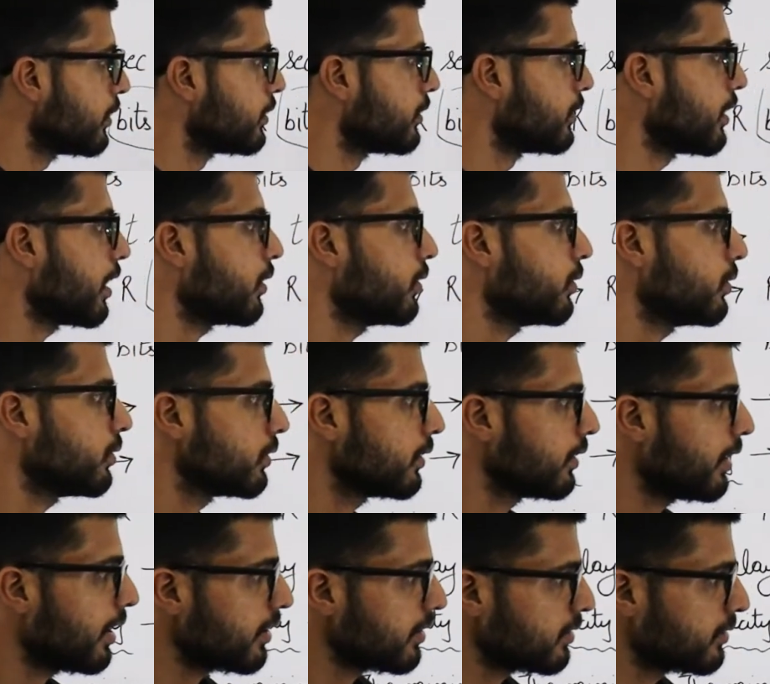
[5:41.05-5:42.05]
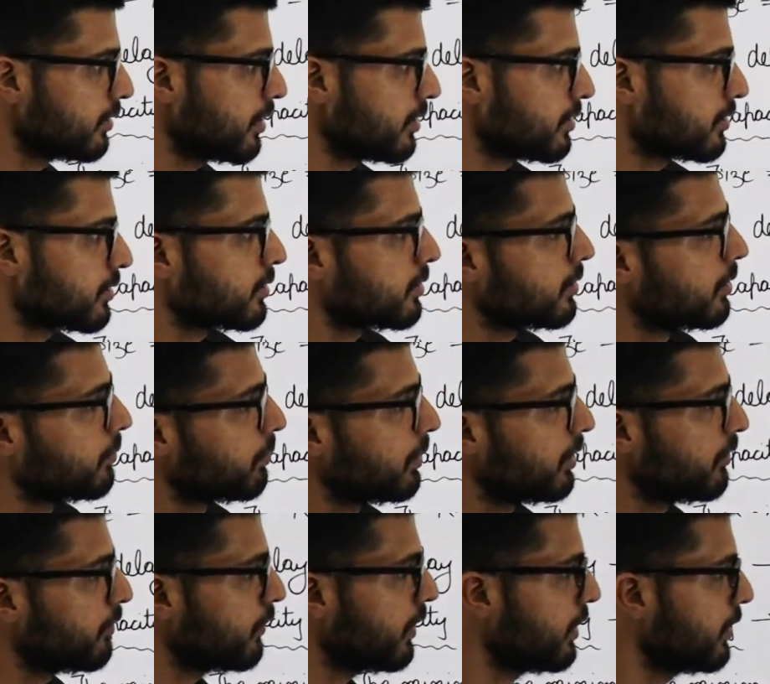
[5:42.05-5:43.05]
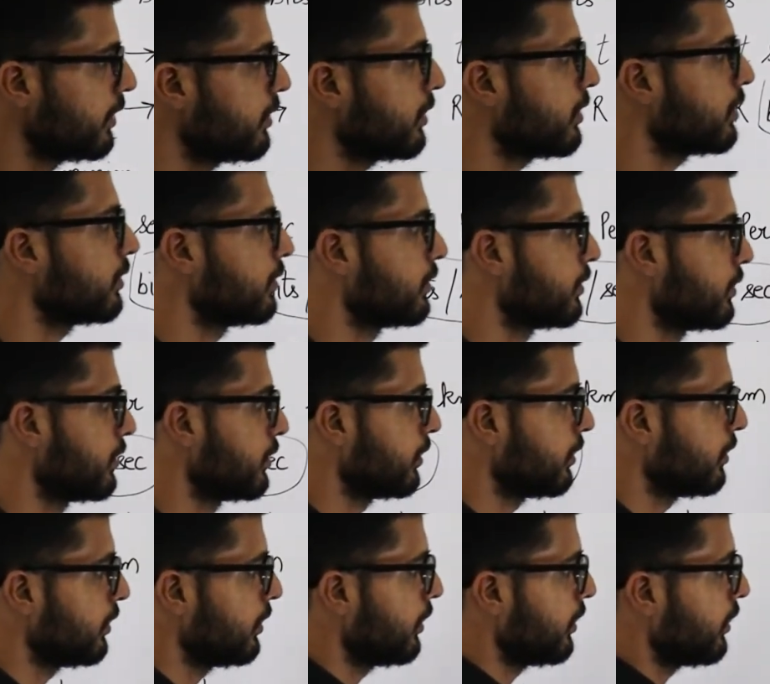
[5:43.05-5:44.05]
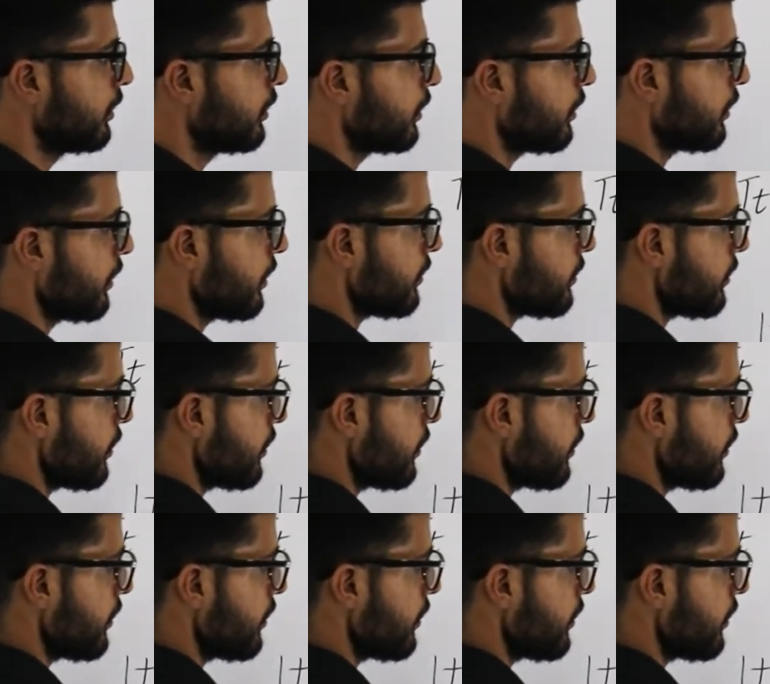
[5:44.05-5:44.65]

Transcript: Now, let us just simplify it. This